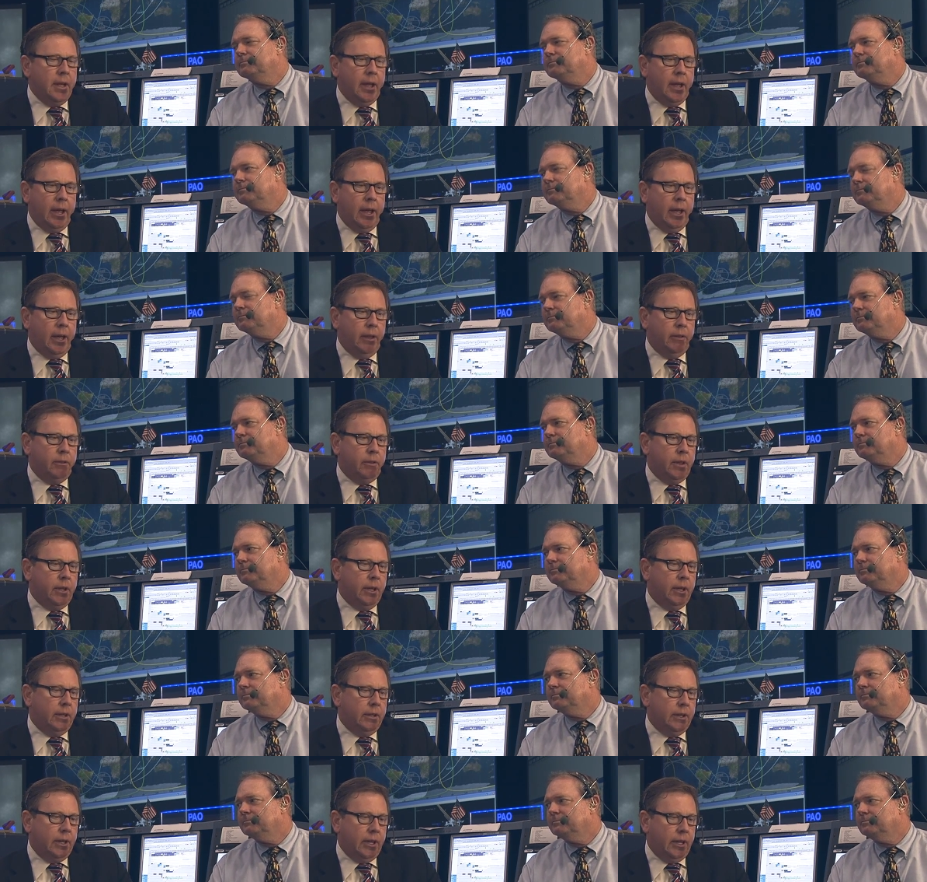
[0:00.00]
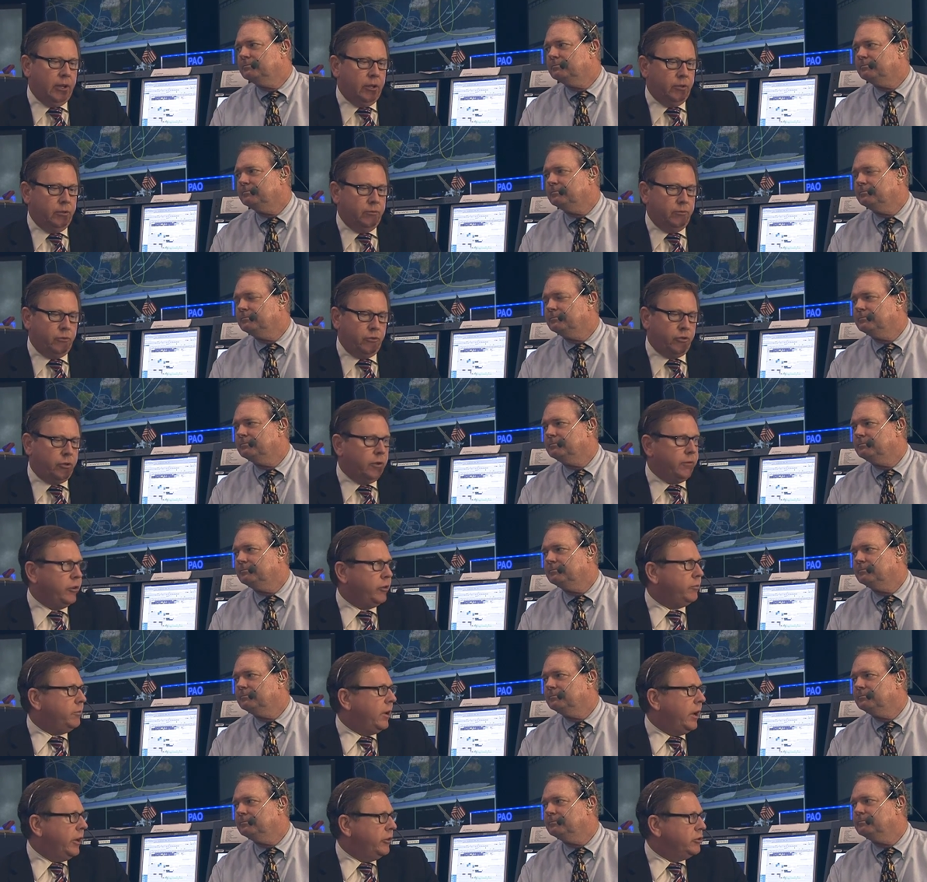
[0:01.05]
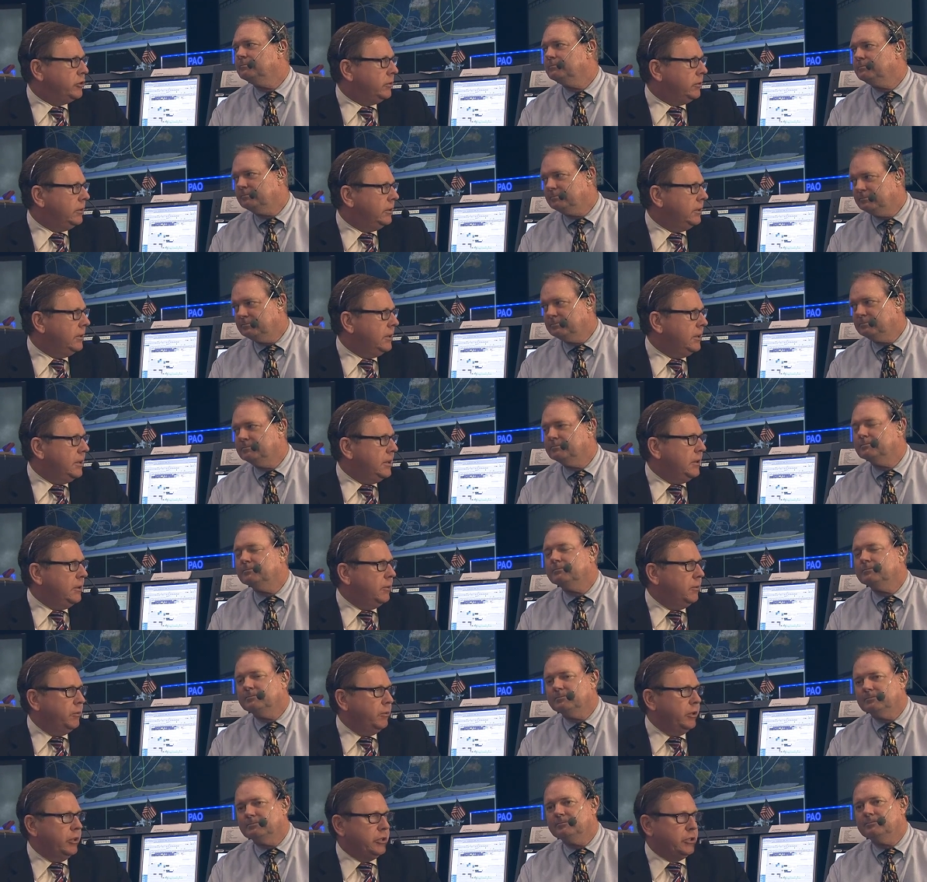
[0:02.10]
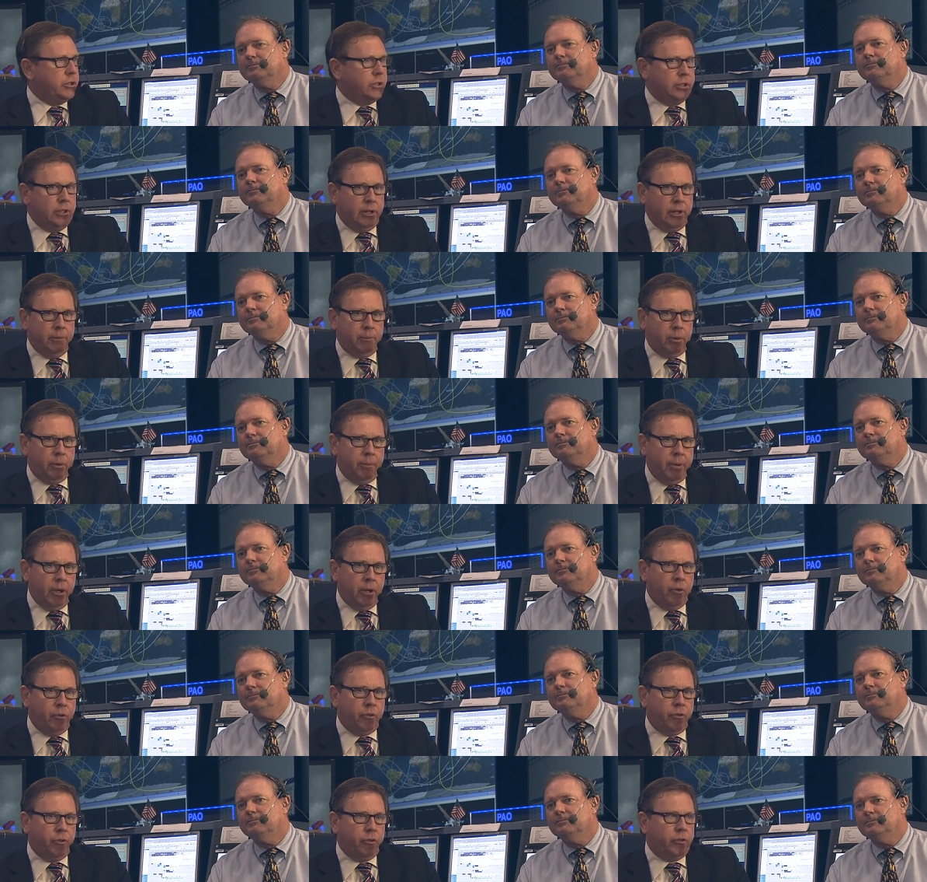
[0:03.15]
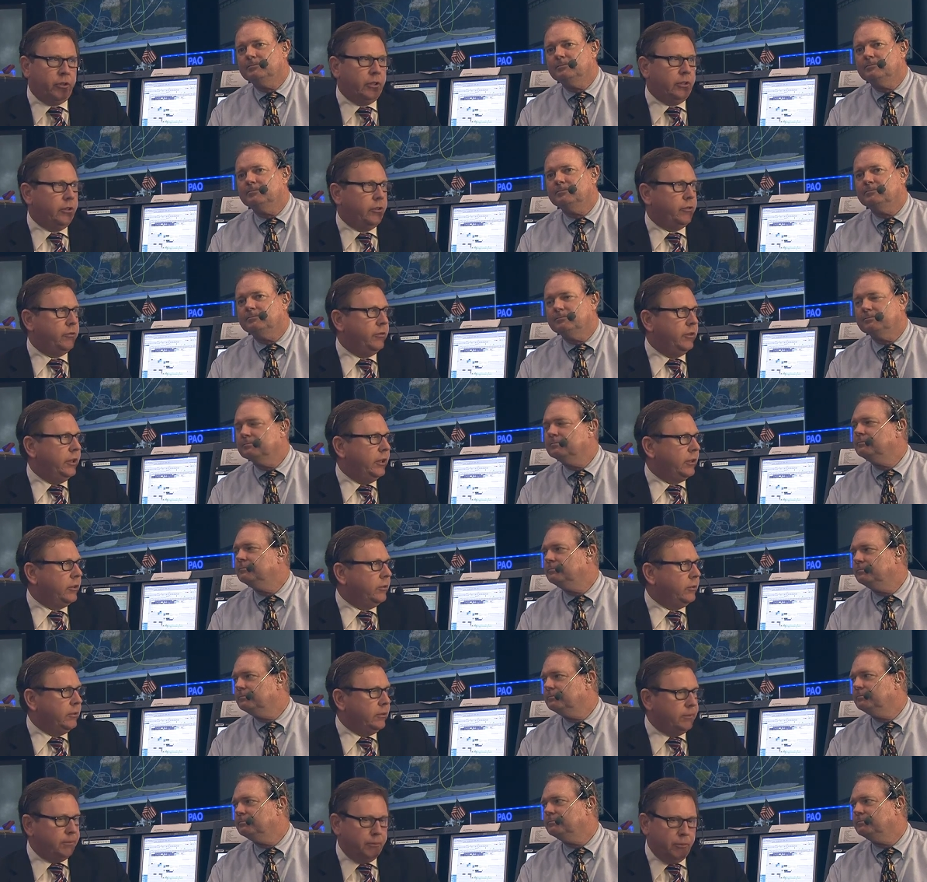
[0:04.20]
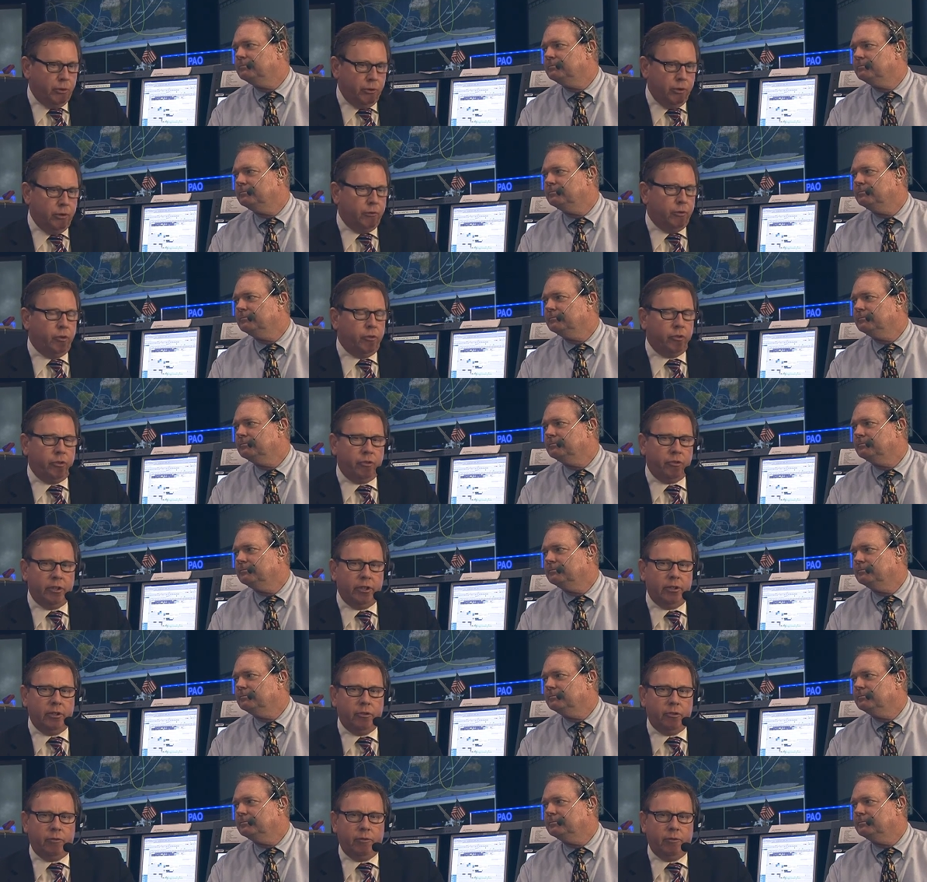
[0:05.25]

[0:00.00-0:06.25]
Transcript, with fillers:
Speaker 1: and then a service module which uh, propels the Cygnus vehicle, maneuvers the Cygnus